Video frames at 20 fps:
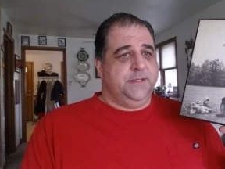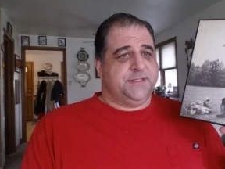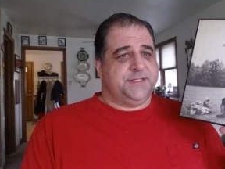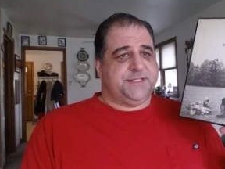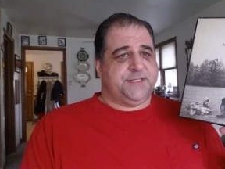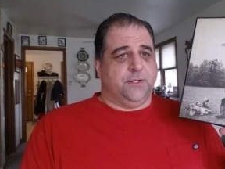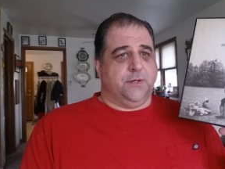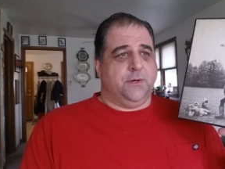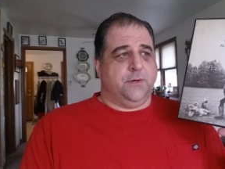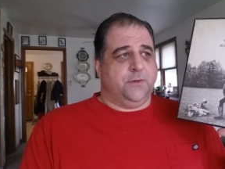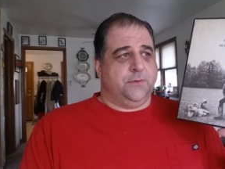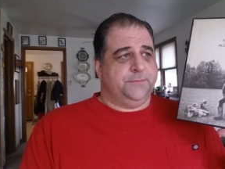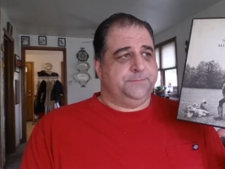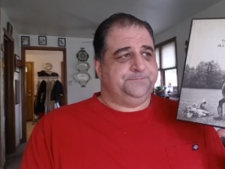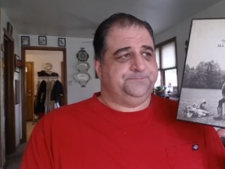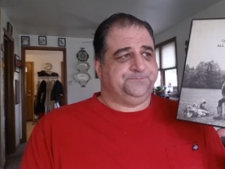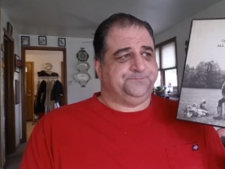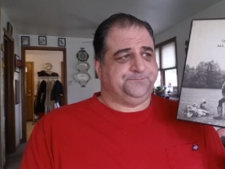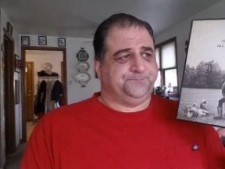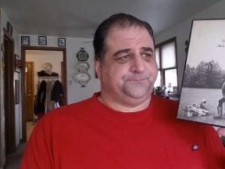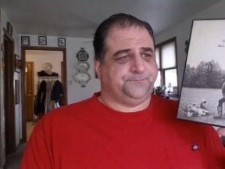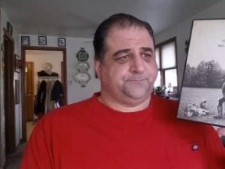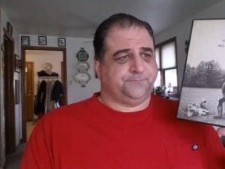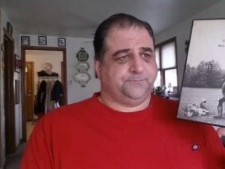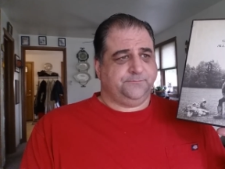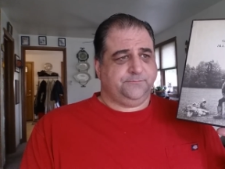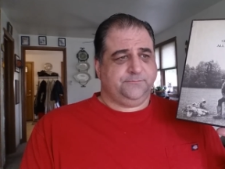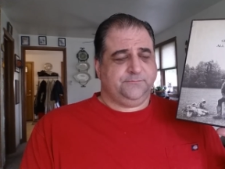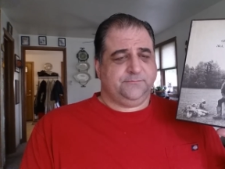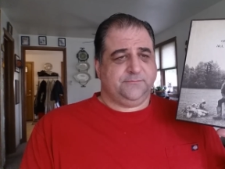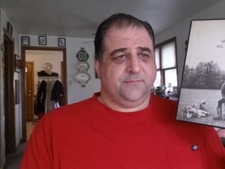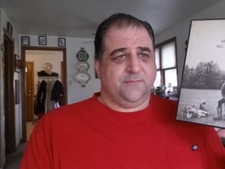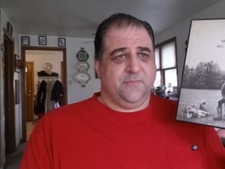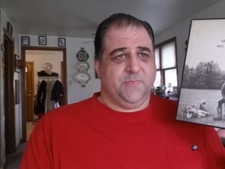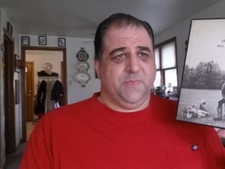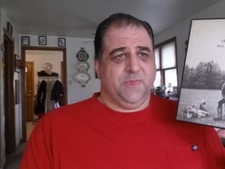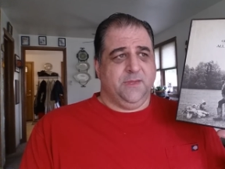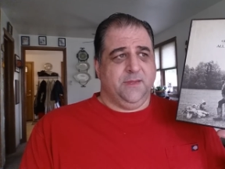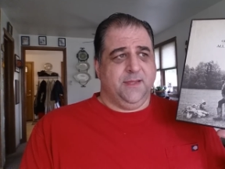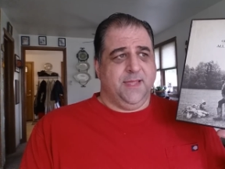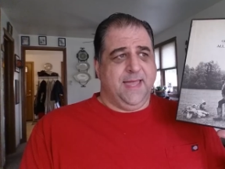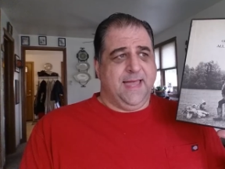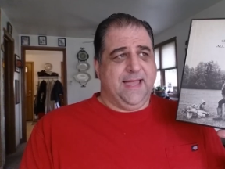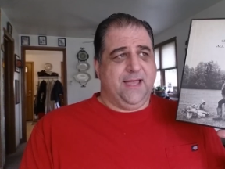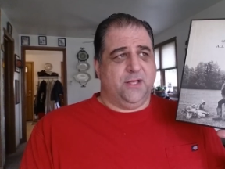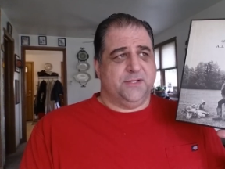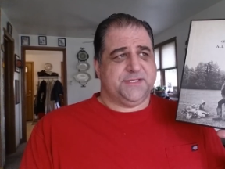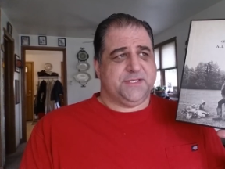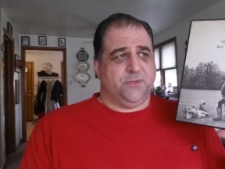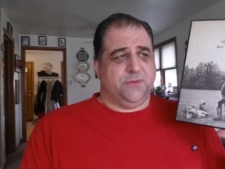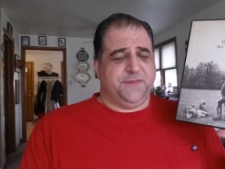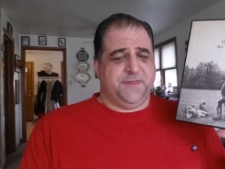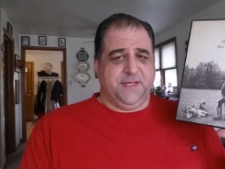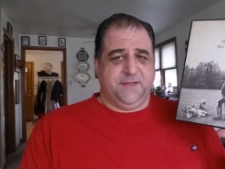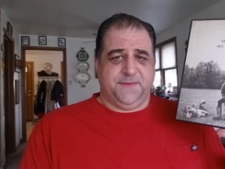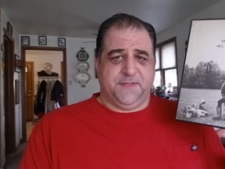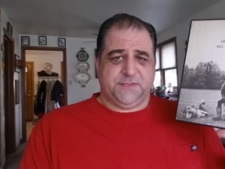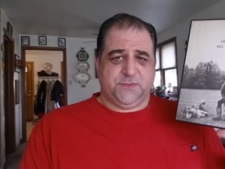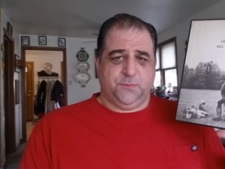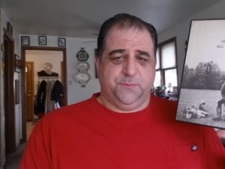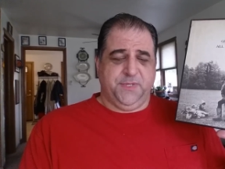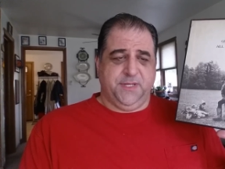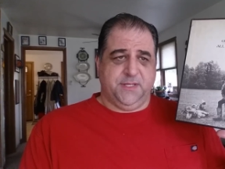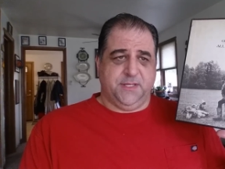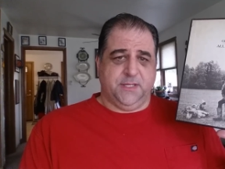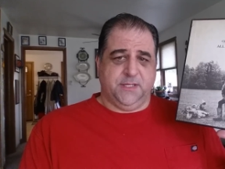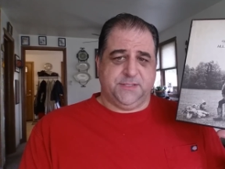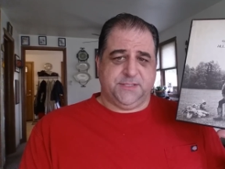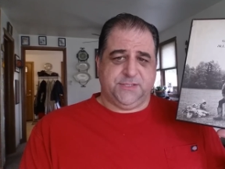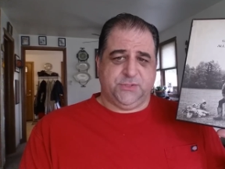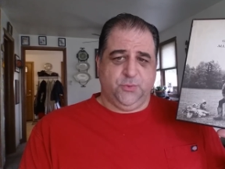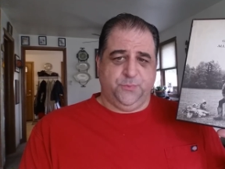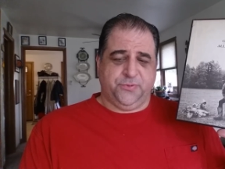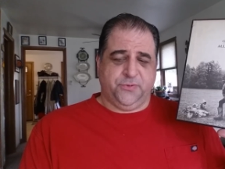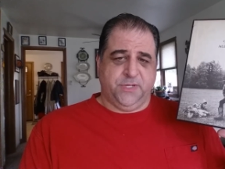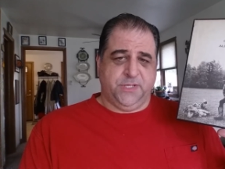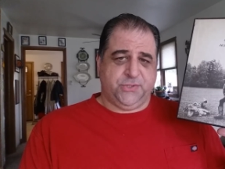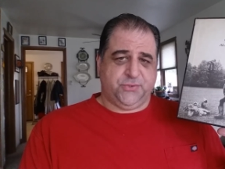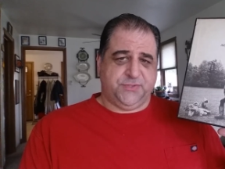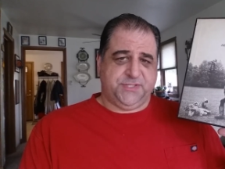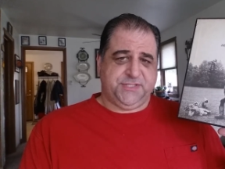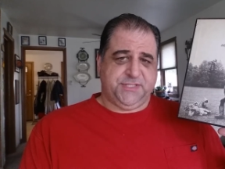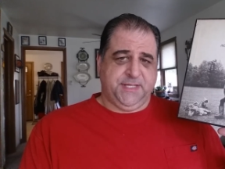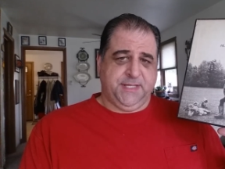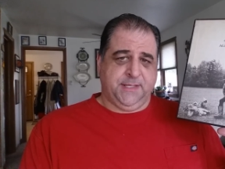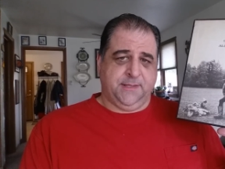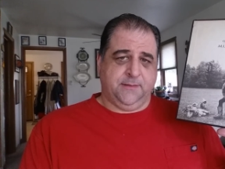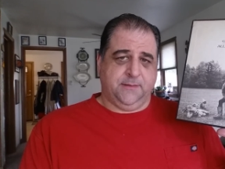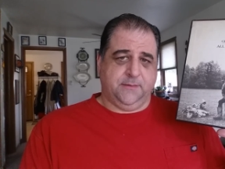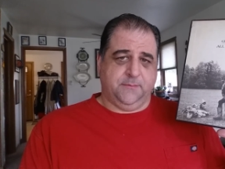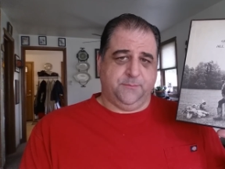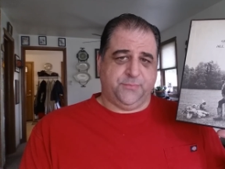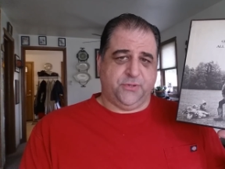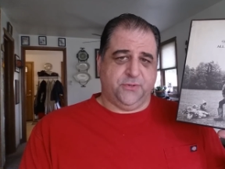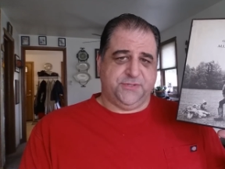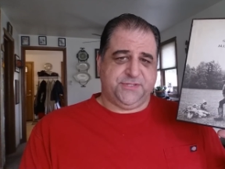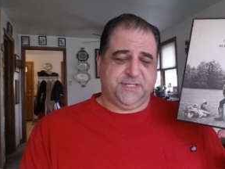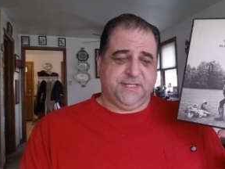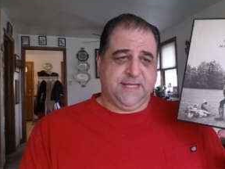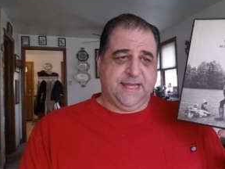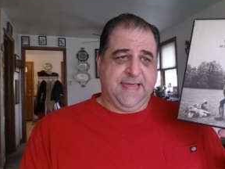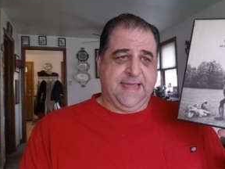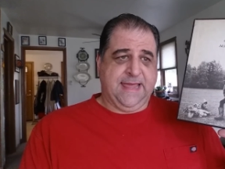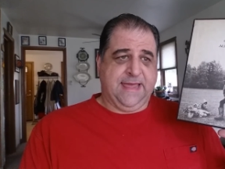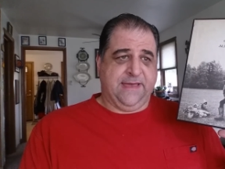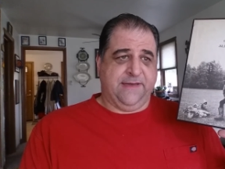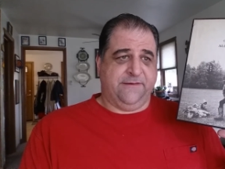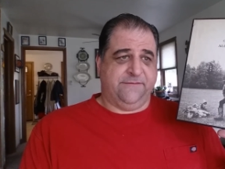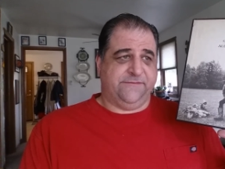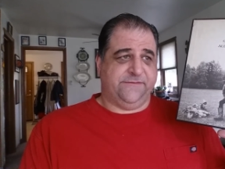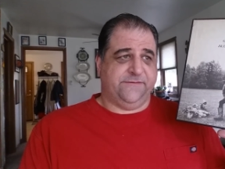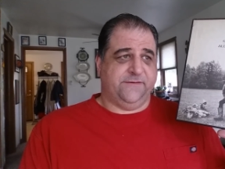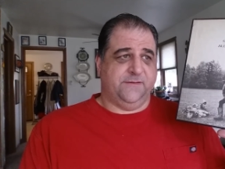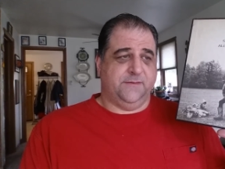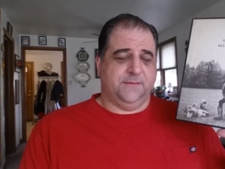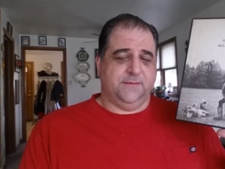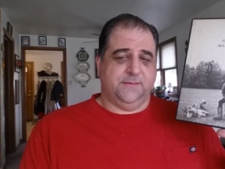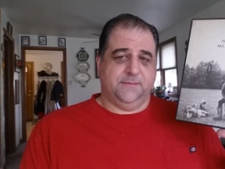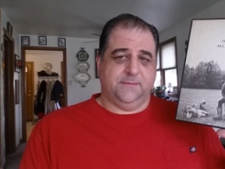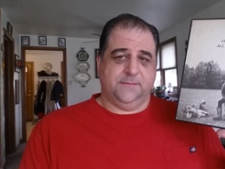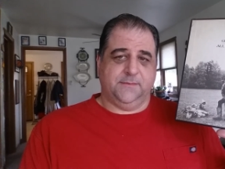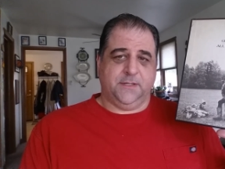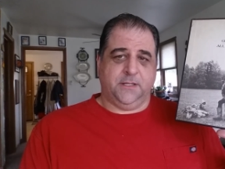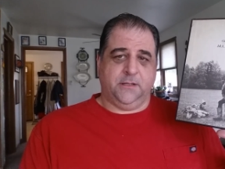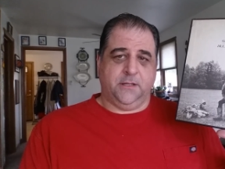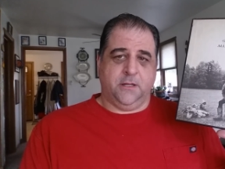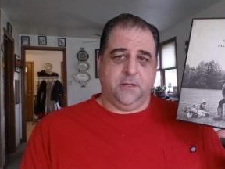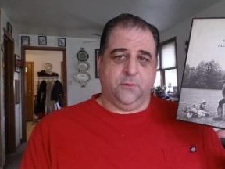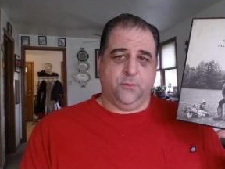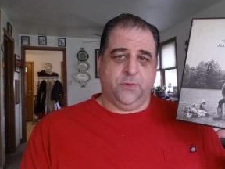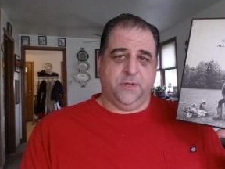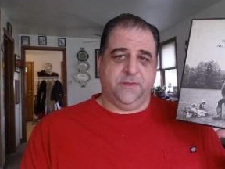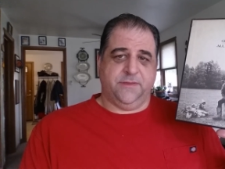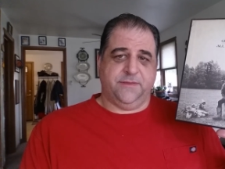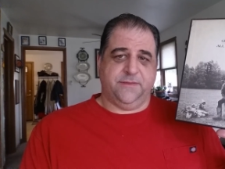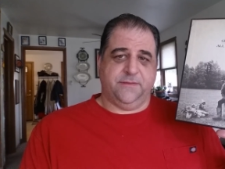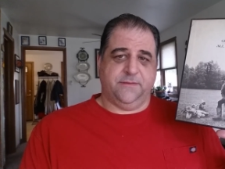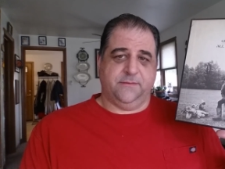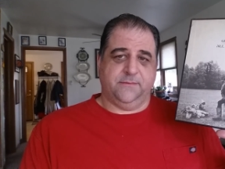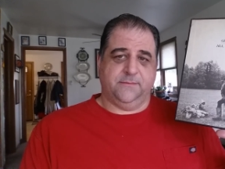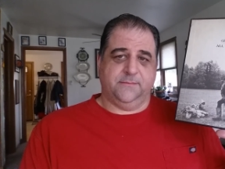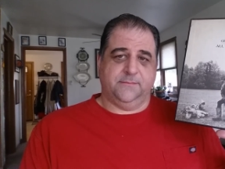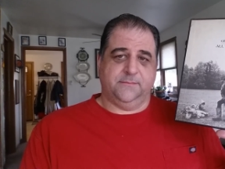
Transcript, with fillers: so I also think this would be a, super interesting person to have along with